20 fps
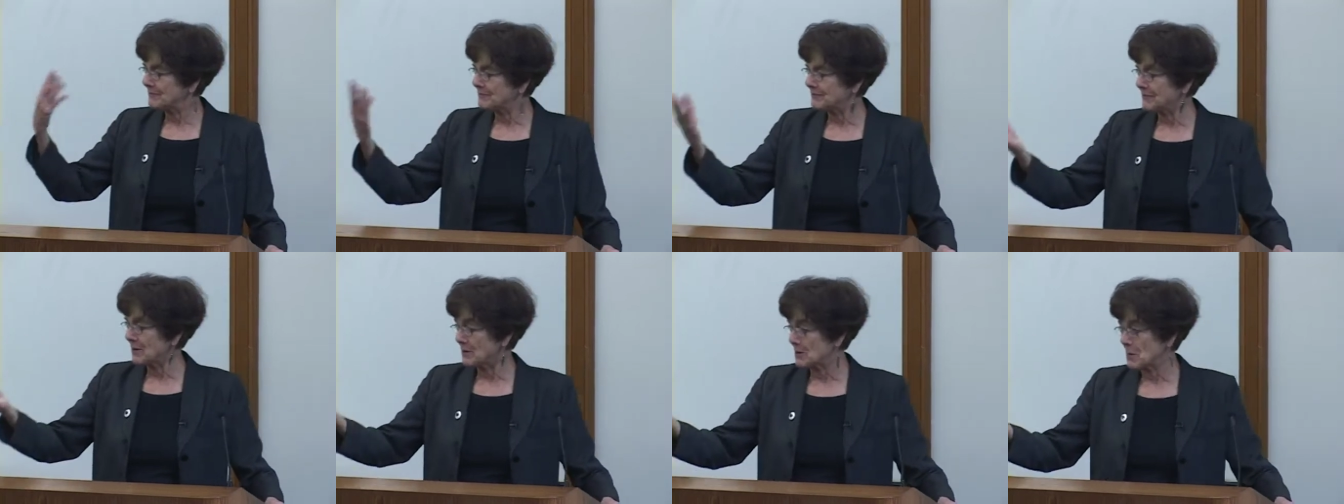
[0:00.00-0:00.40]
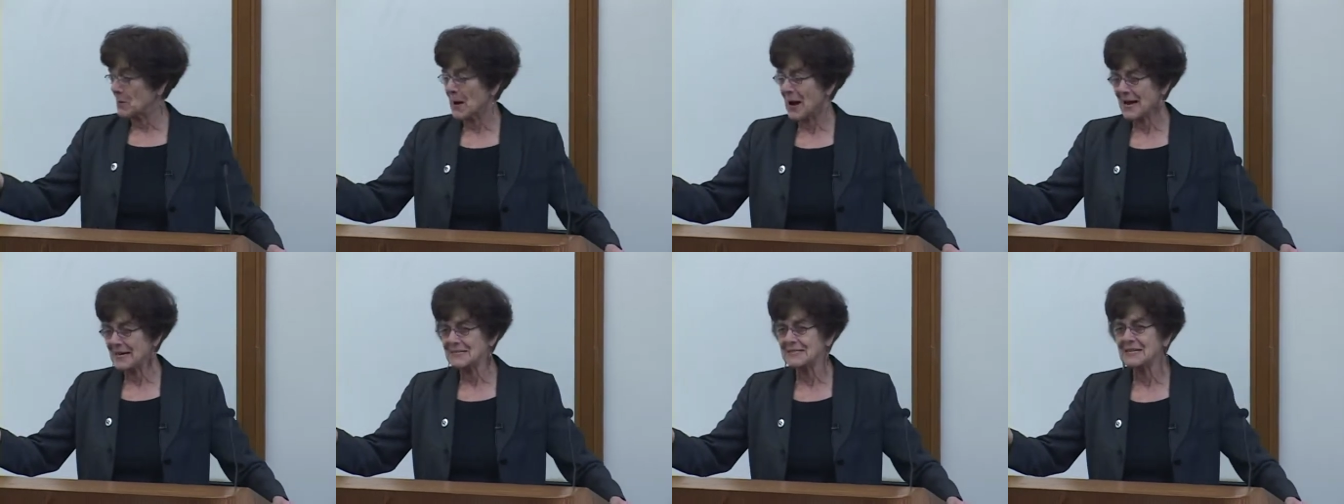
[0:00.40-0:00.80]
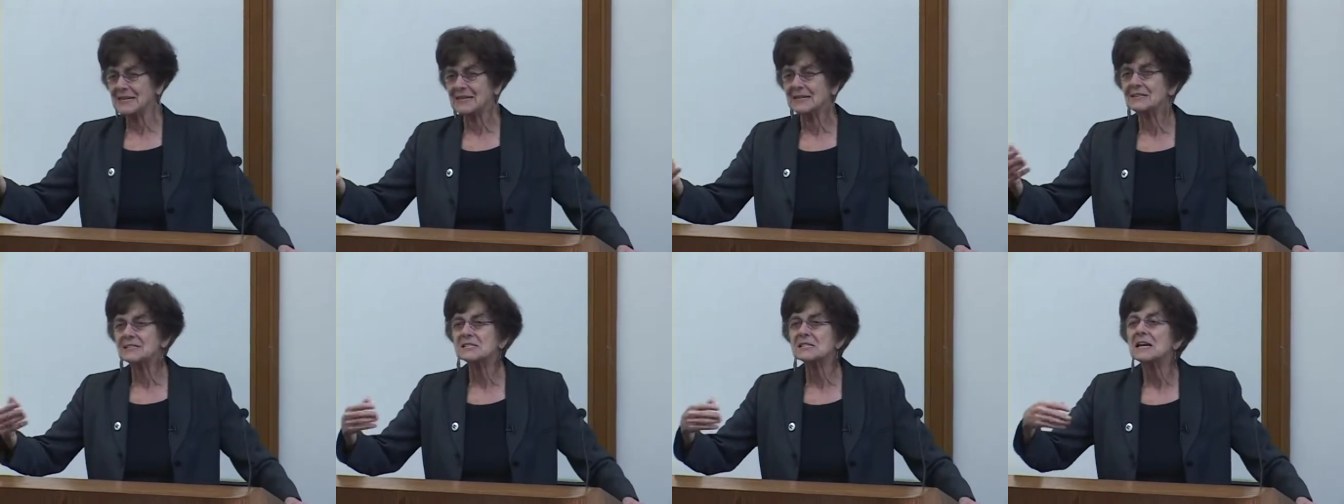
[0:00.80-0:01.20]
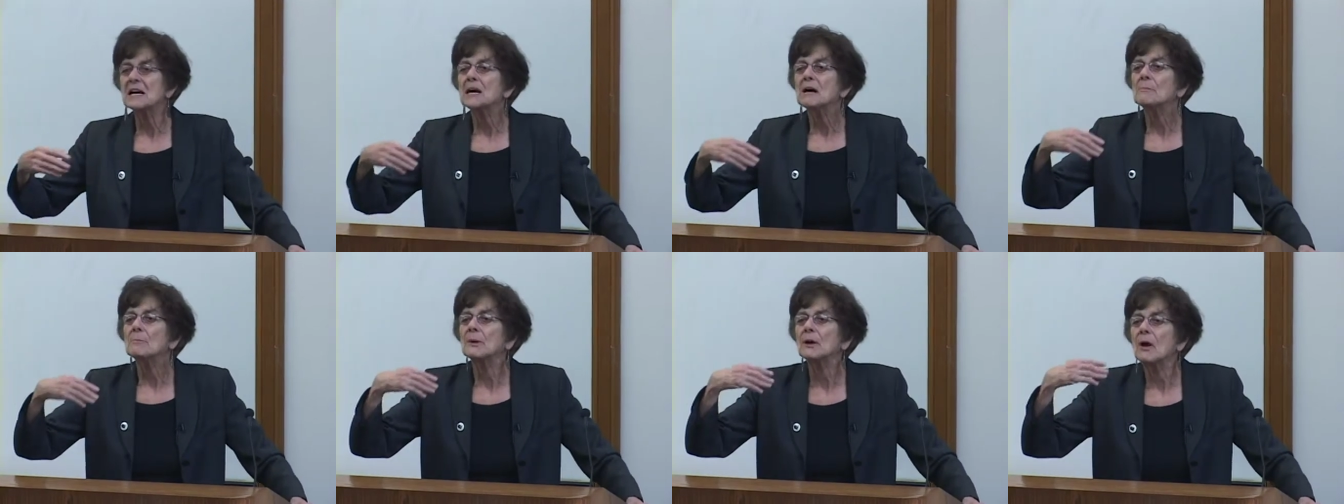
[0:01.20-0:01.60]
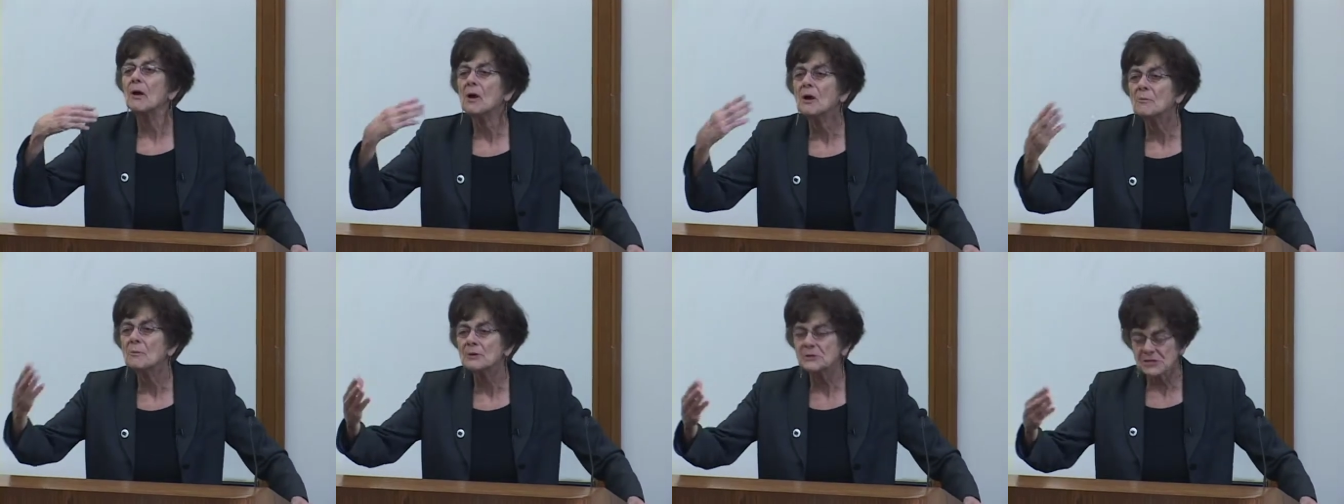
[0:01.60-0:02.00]
photo IDs, but
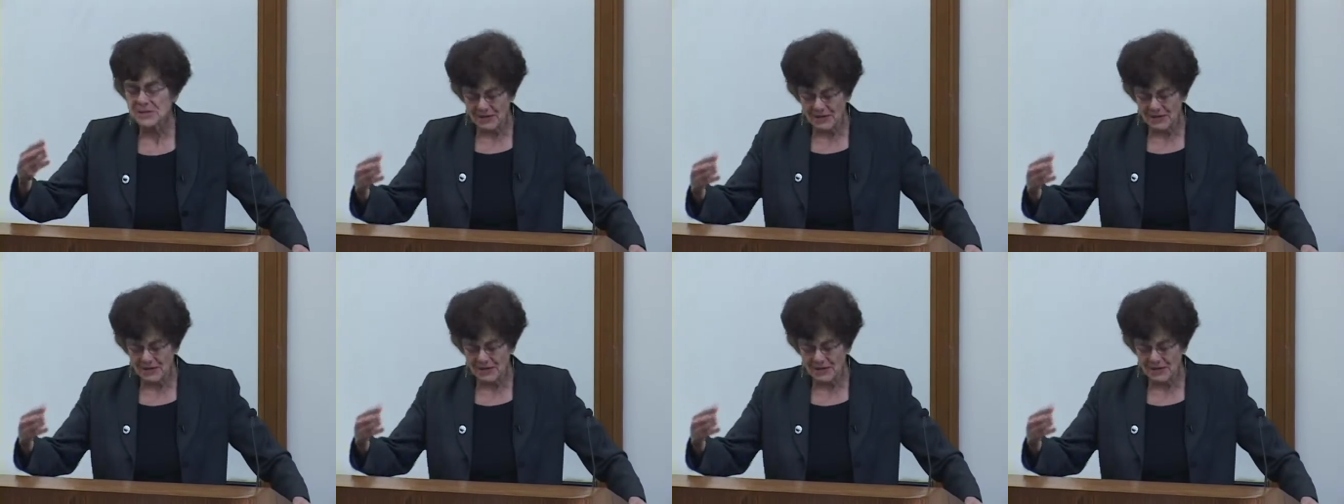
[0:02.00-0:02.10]
almost